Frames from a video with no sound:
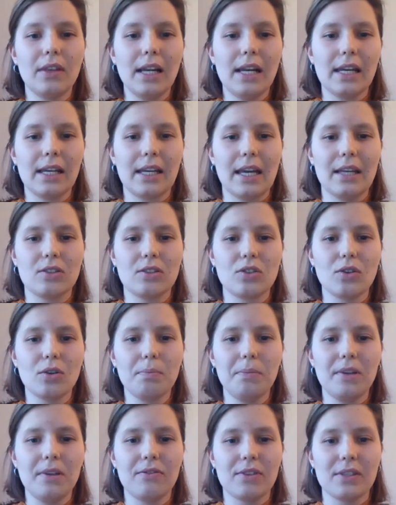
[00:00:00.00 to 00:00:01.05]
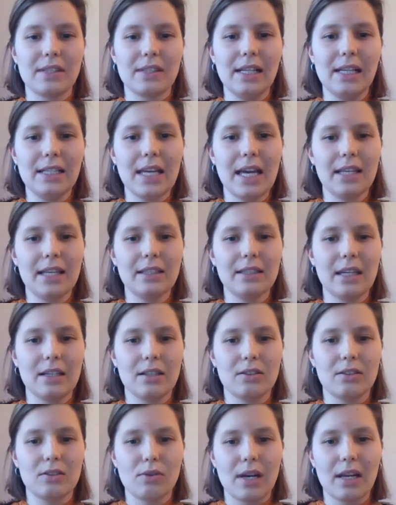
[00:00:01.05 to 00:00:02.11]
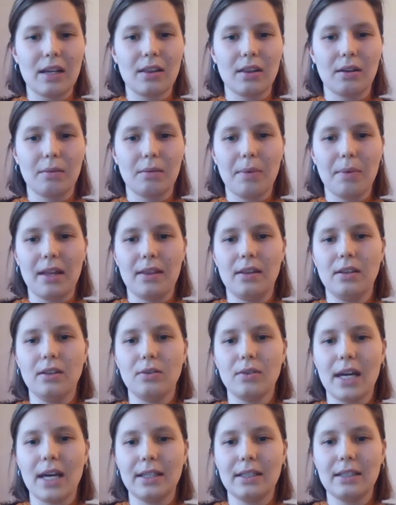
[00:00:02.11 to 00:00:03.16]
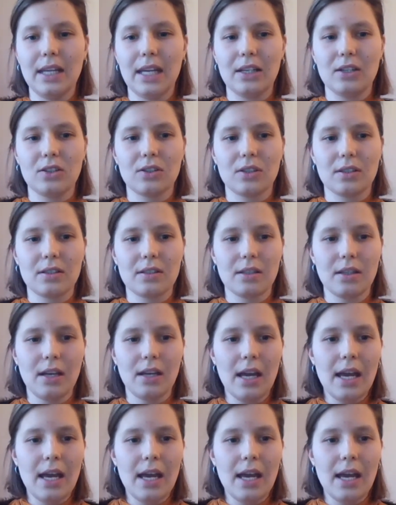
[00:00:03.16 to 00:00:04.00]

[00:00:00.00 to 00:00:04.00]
delegates should be facilitated and strengthened by the United Nations.